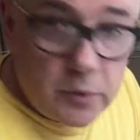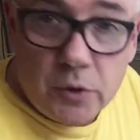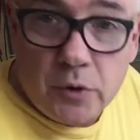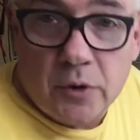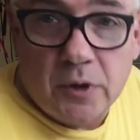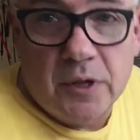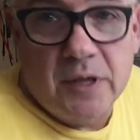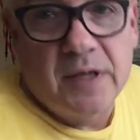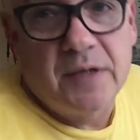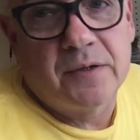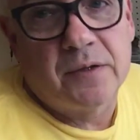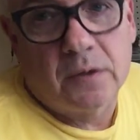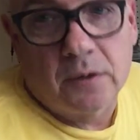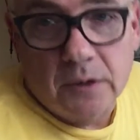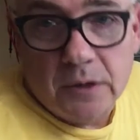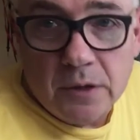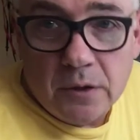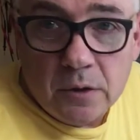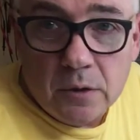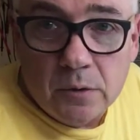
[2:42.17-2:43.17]
You could
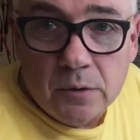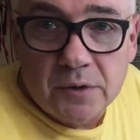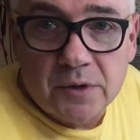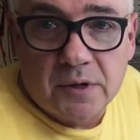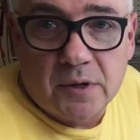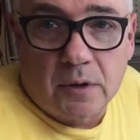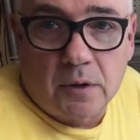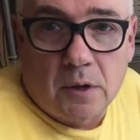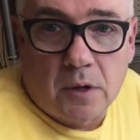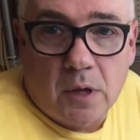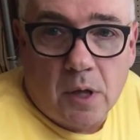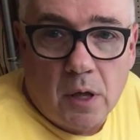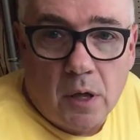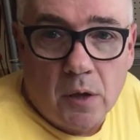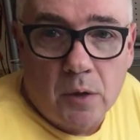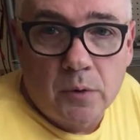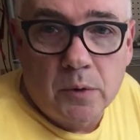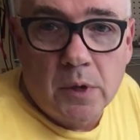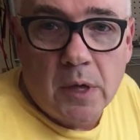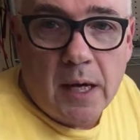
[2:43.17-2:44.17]
easily use
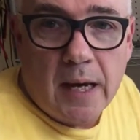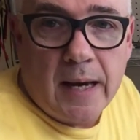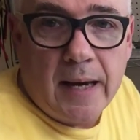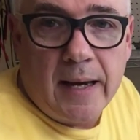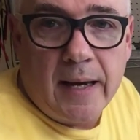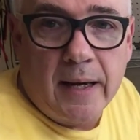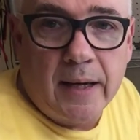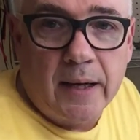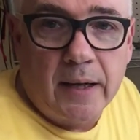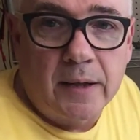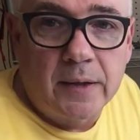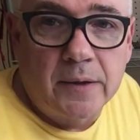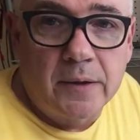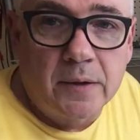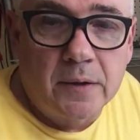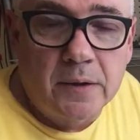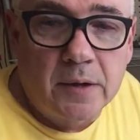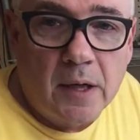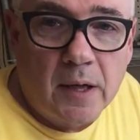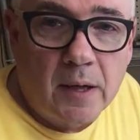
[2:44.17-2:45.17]
silicone,
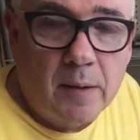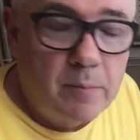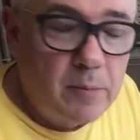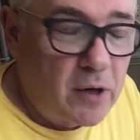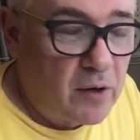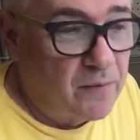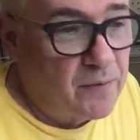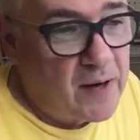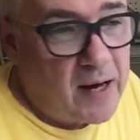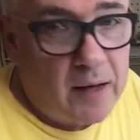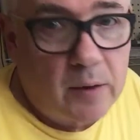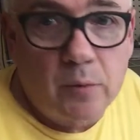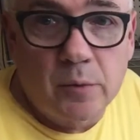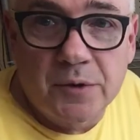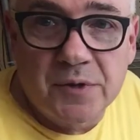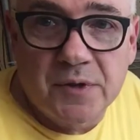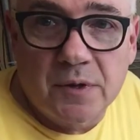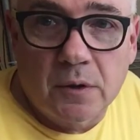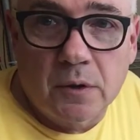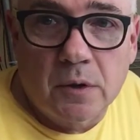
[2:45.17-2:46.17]
and matter of fact,
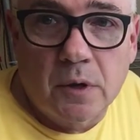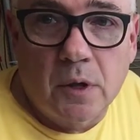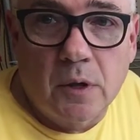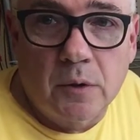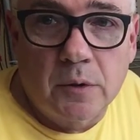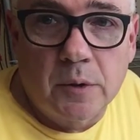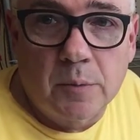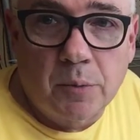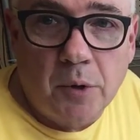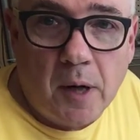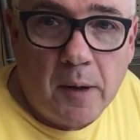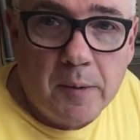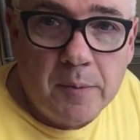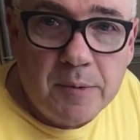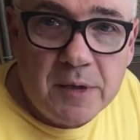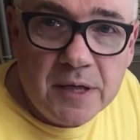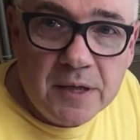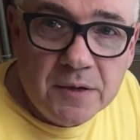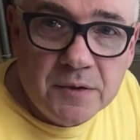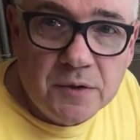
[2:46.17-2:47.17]
with silicone it'd probably
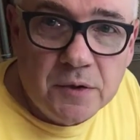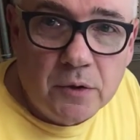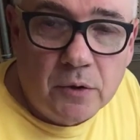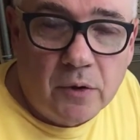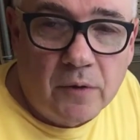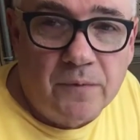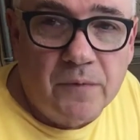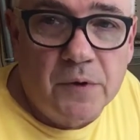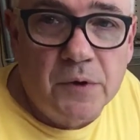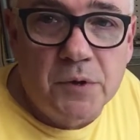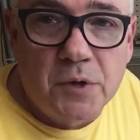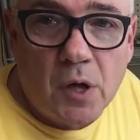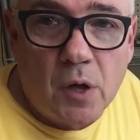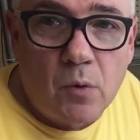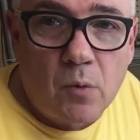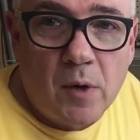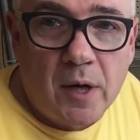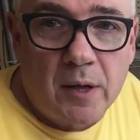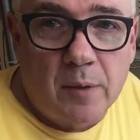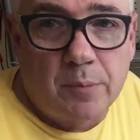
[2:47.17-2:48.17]
be easier if you
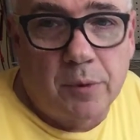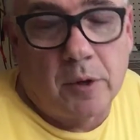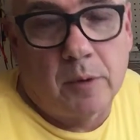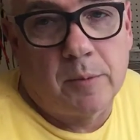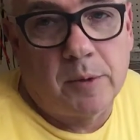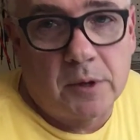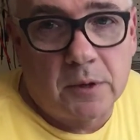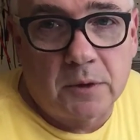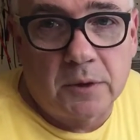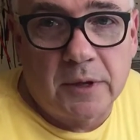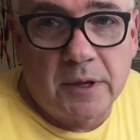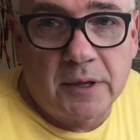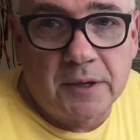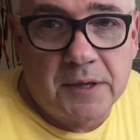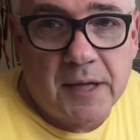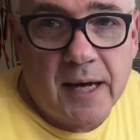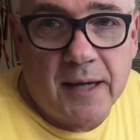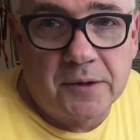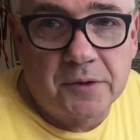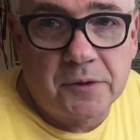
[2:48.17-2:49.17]
don't want to permanently
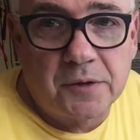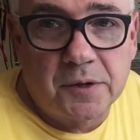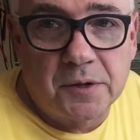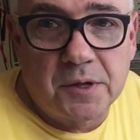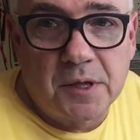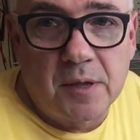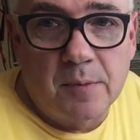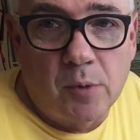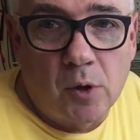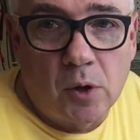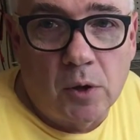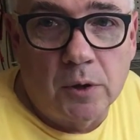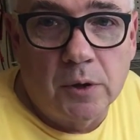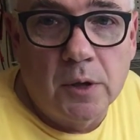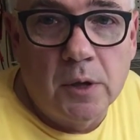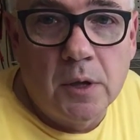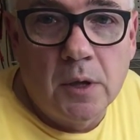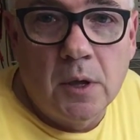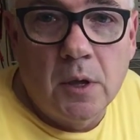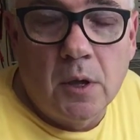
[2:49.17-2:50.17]
attach the
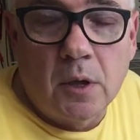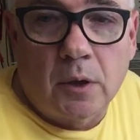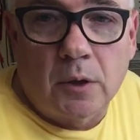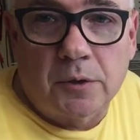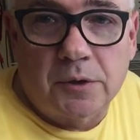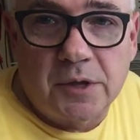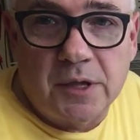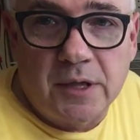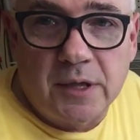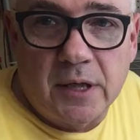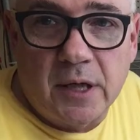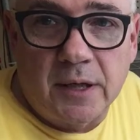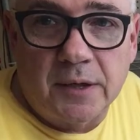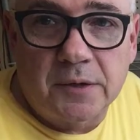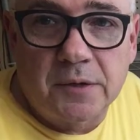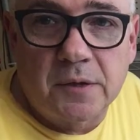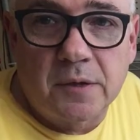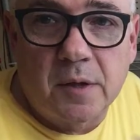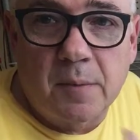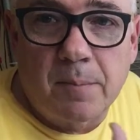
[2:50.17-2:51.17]
T-bolt or
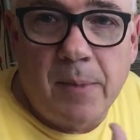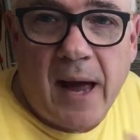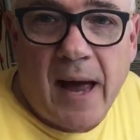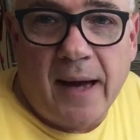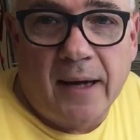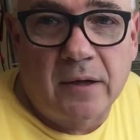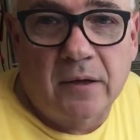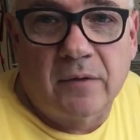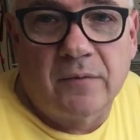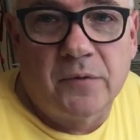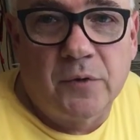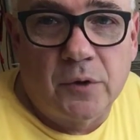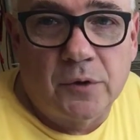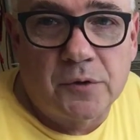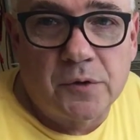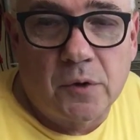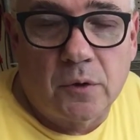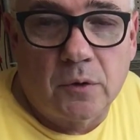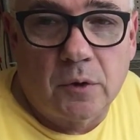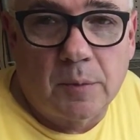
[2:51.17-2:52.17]
T-nut to the back of your
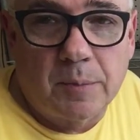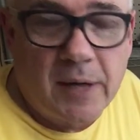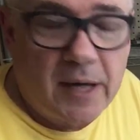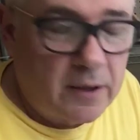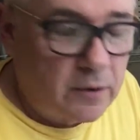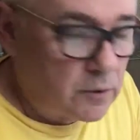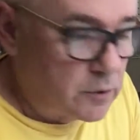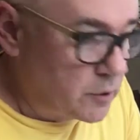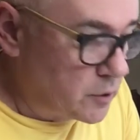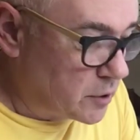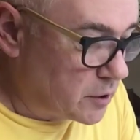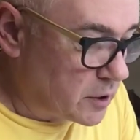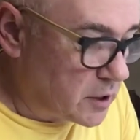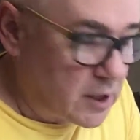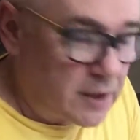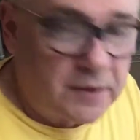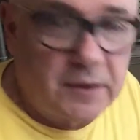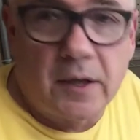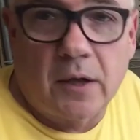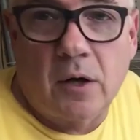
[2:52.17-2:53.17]
solar panel. You could
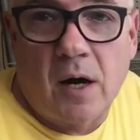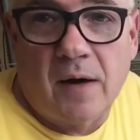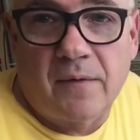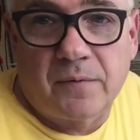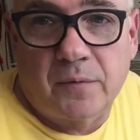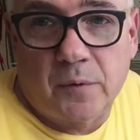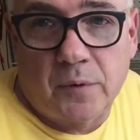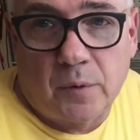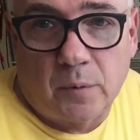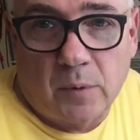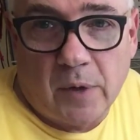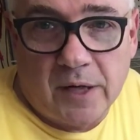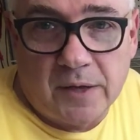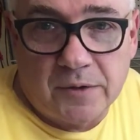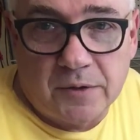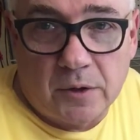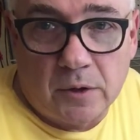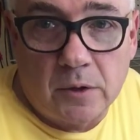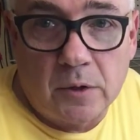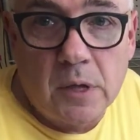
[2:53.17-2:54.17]
cut that off with a
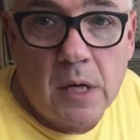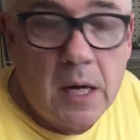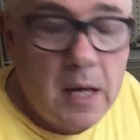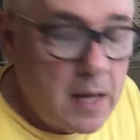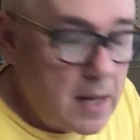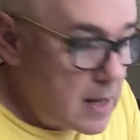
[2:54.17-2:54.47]
razor.